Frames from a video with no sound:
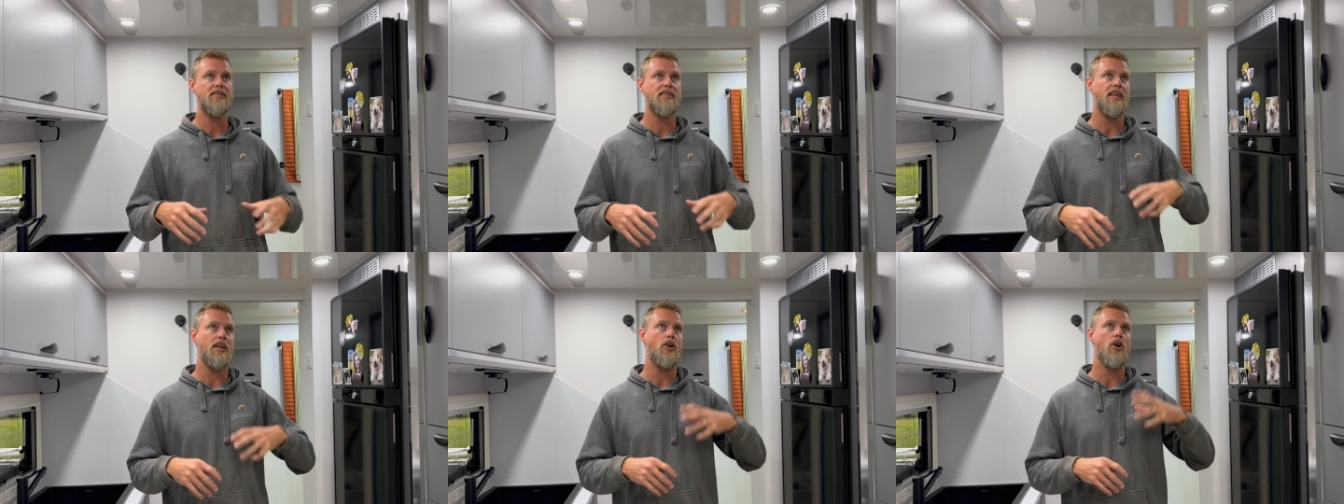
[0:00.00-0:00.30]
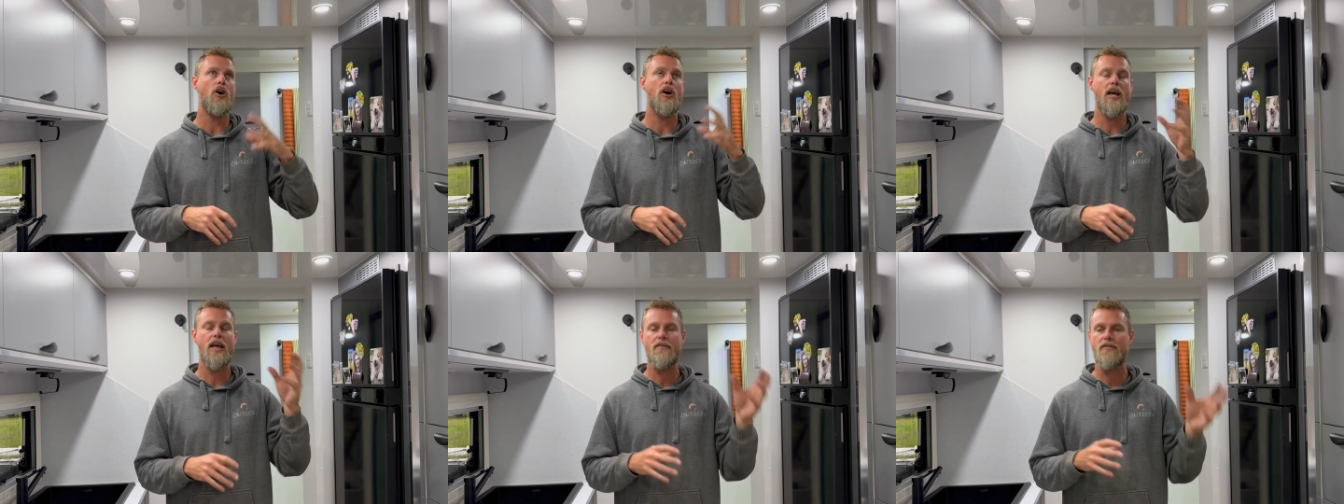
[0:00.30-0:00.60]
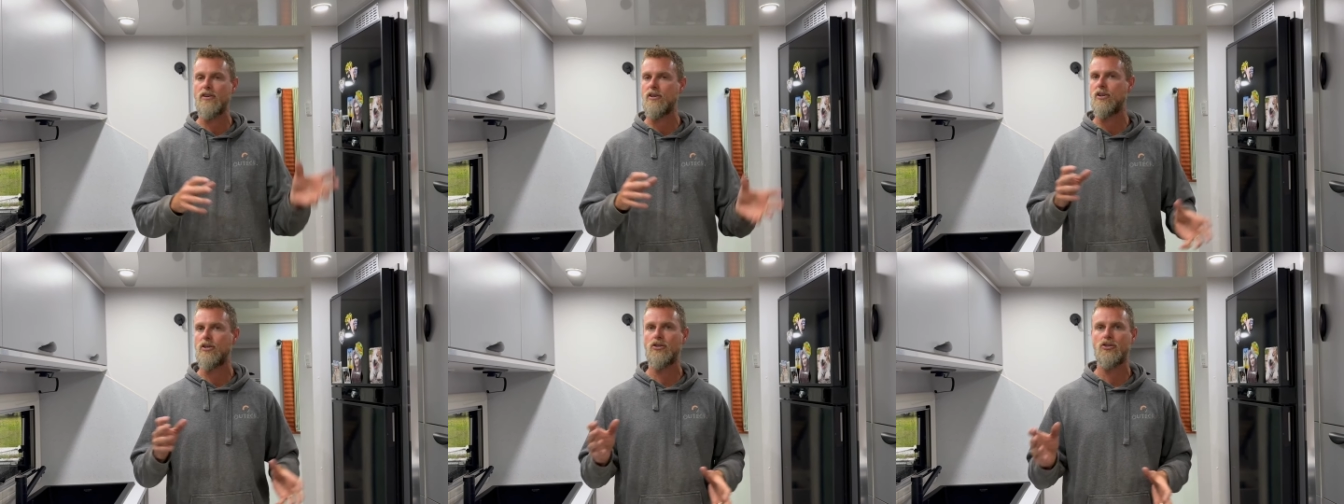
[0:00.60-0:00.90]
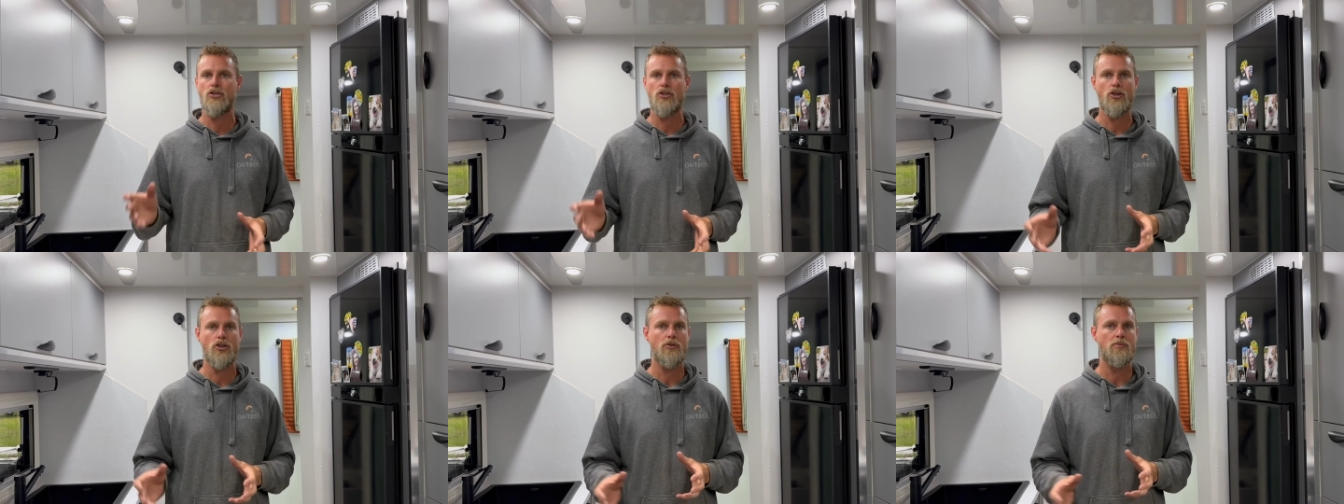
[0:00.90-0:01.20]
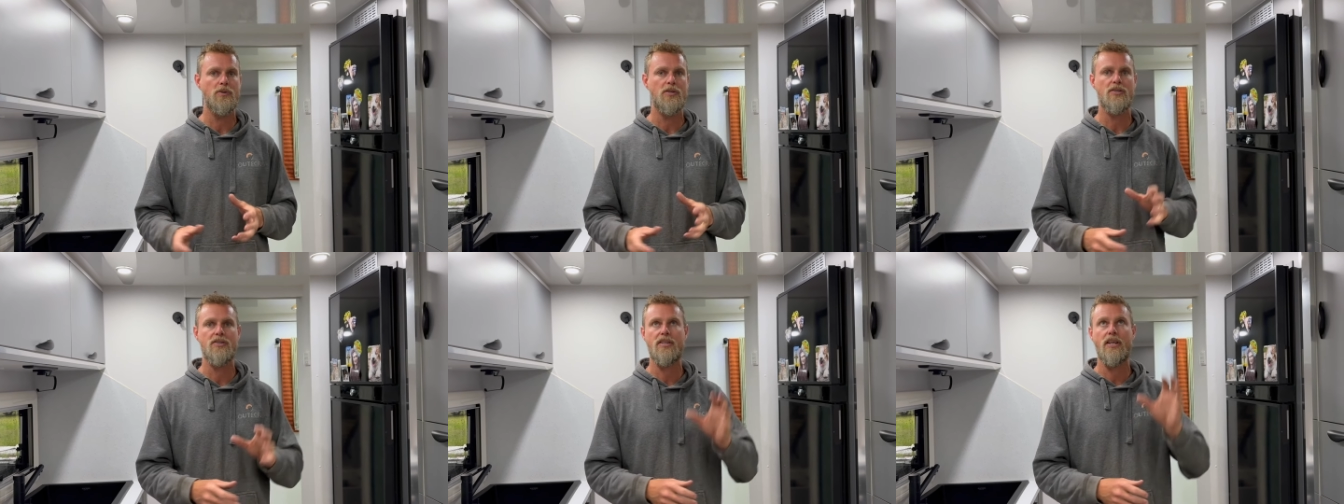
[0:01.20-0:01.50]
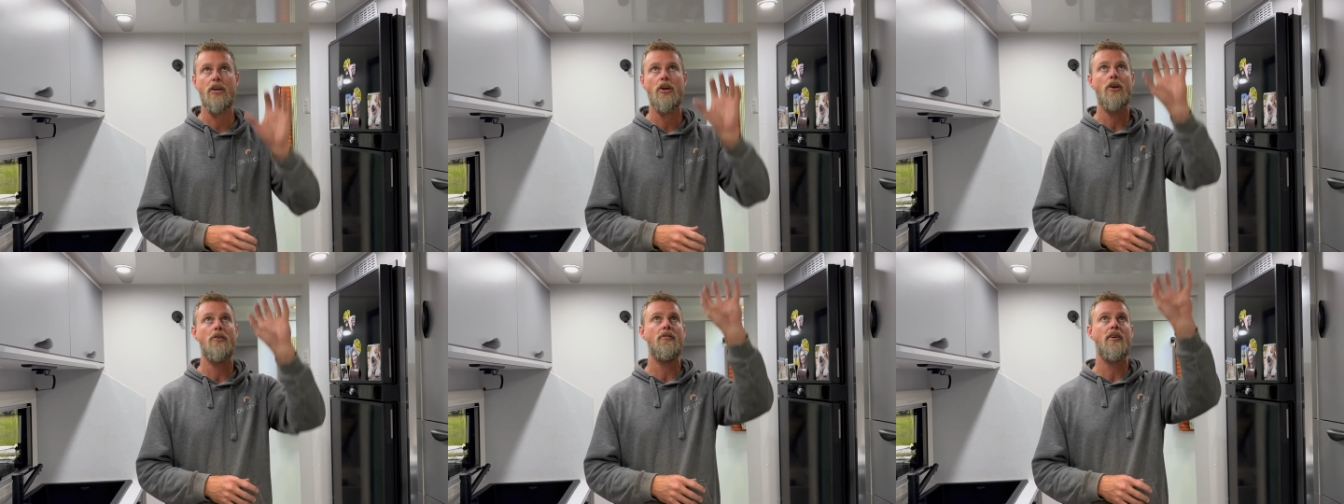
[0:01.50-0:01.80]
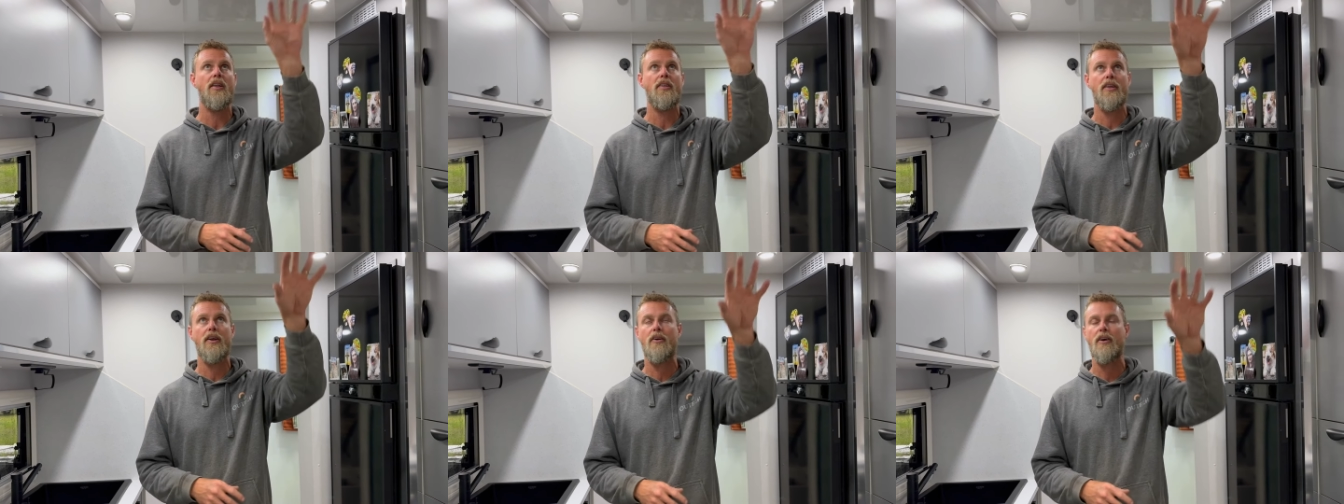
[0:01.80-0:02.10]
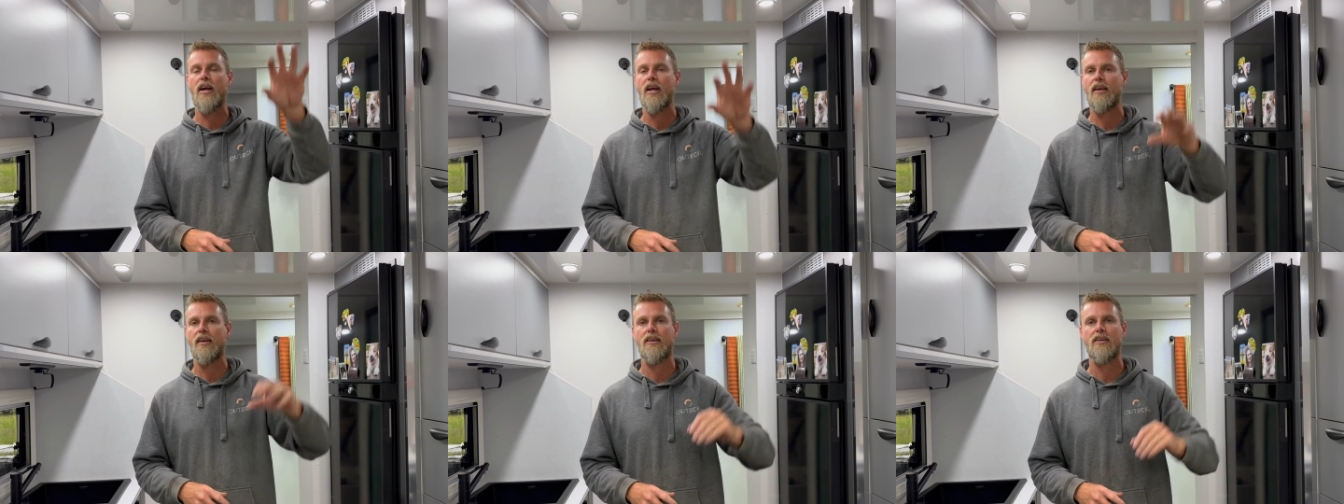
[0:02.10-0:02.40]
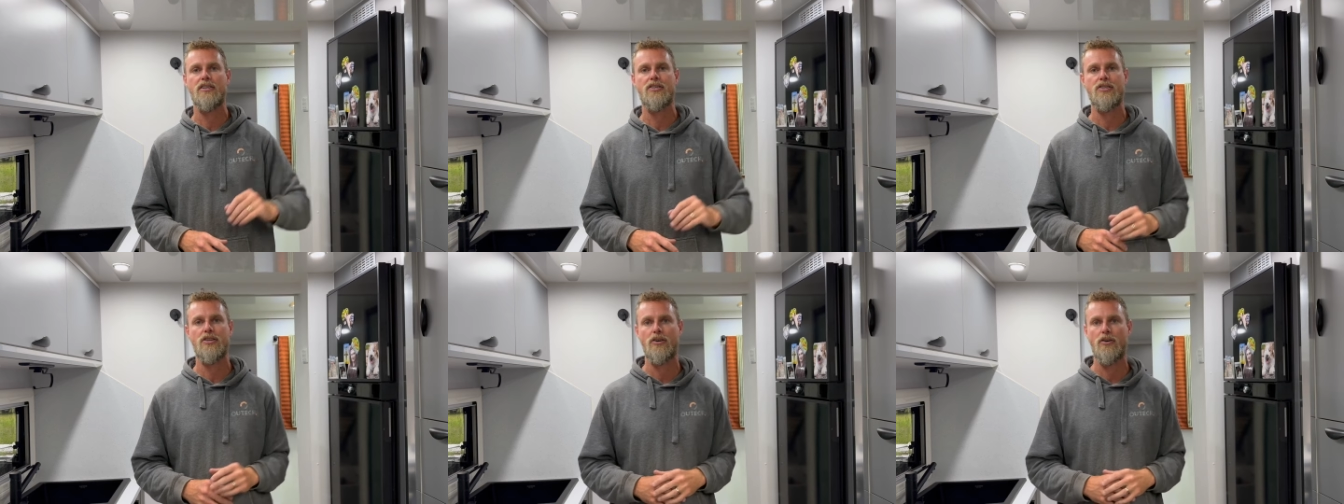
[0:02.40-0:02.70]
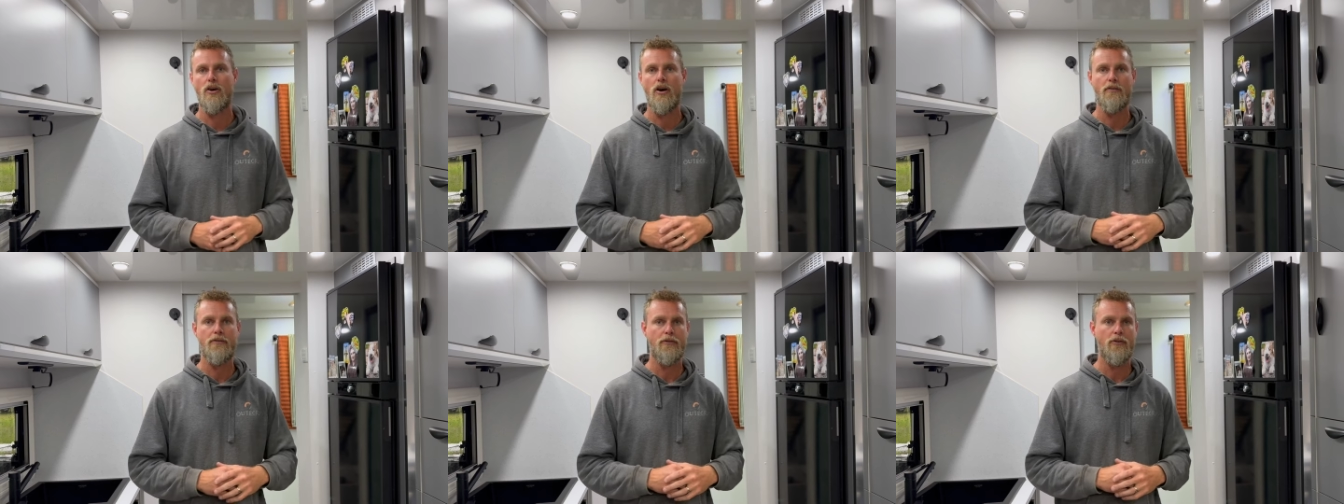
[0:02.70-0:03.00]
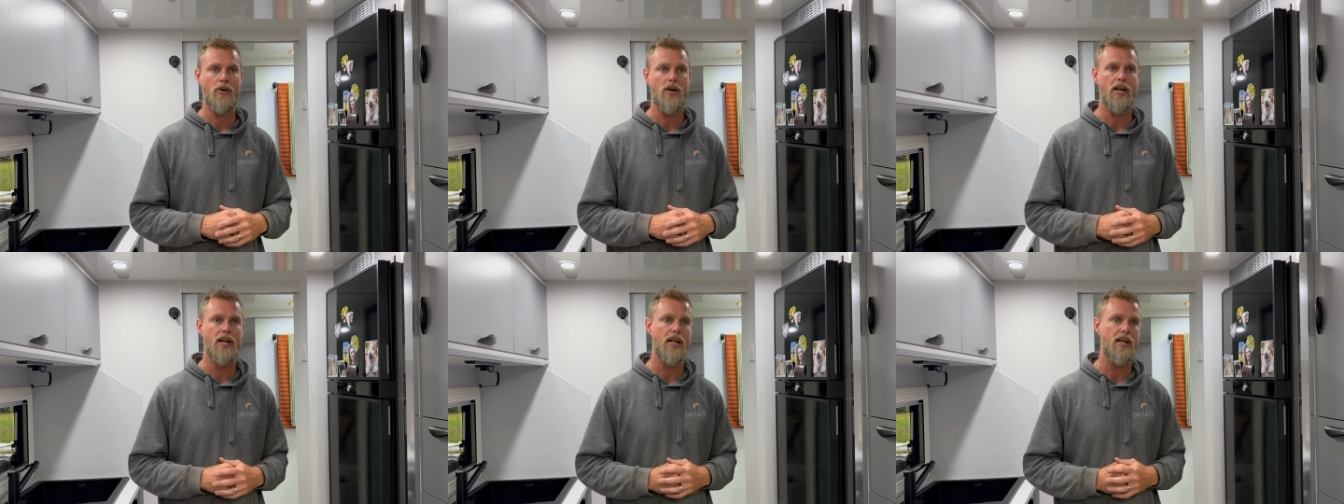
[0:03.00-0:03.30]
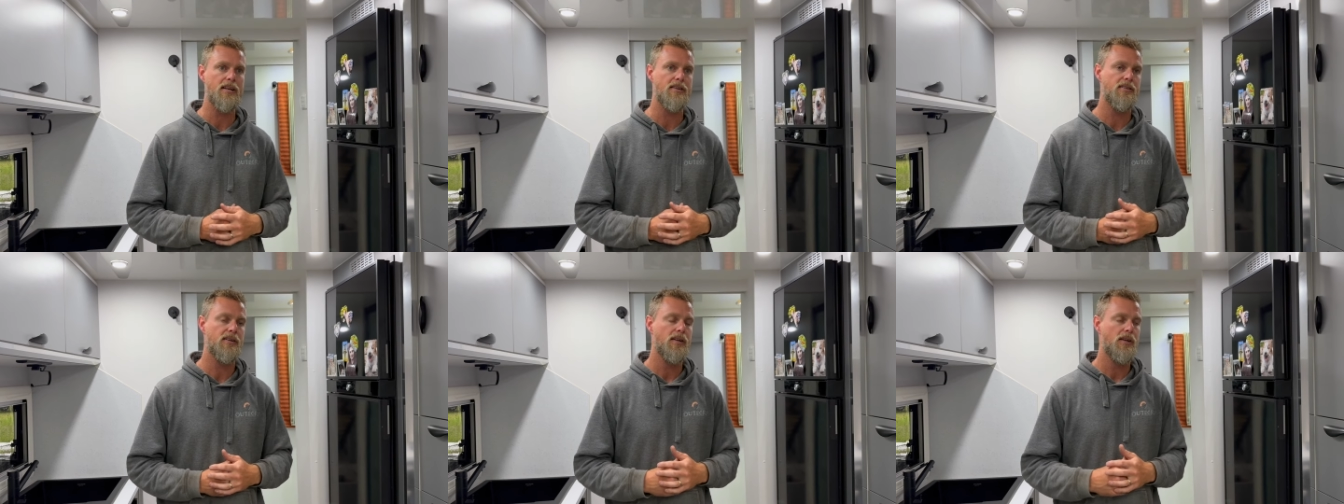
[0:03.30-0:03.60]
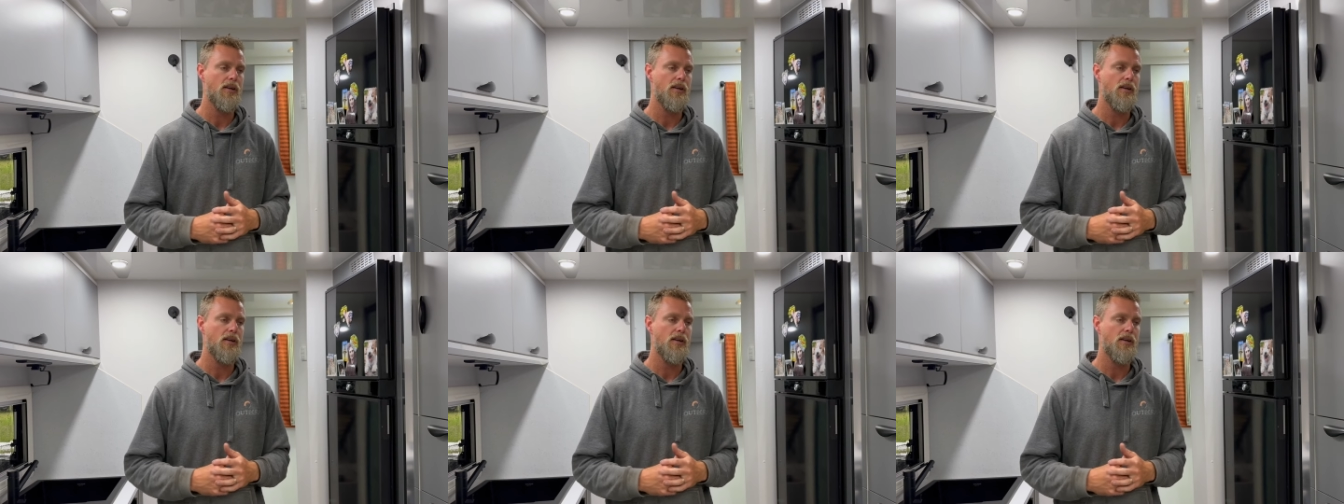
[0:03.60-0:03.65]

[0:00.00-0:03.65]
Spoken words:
they're not heavy consumers, they don't run their air conditioner off-grid,